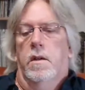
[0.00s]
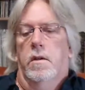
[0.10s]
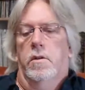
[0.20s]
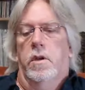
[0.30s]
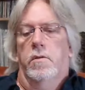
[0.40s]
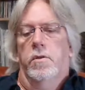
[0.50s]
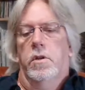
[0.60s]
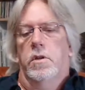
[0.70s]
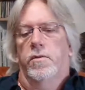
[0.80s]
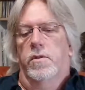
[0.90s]
Looking
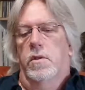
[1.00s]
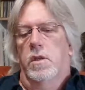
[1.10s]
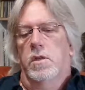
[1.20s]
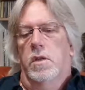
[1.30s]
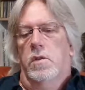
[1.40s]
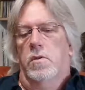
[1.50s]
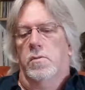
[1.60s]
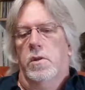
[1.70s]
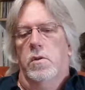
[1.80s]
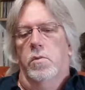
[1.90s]
very different these days,
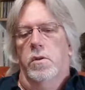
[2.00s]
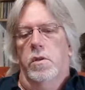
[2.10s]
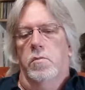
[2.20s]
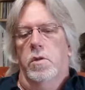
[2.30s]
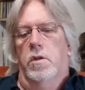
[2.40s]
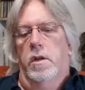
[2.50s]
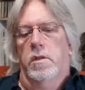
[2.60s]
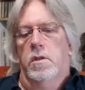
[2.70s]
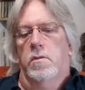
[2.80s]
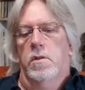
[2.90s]
obviously, all in the mid to
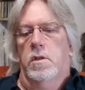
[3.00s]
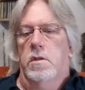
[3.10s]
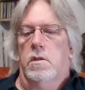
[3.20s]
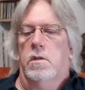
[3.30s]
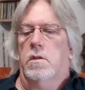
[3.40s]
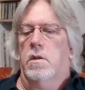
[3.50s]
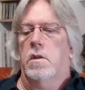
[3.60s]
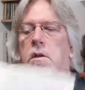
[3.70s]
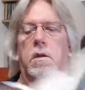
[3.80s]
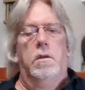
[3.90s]
late 70s, as I said.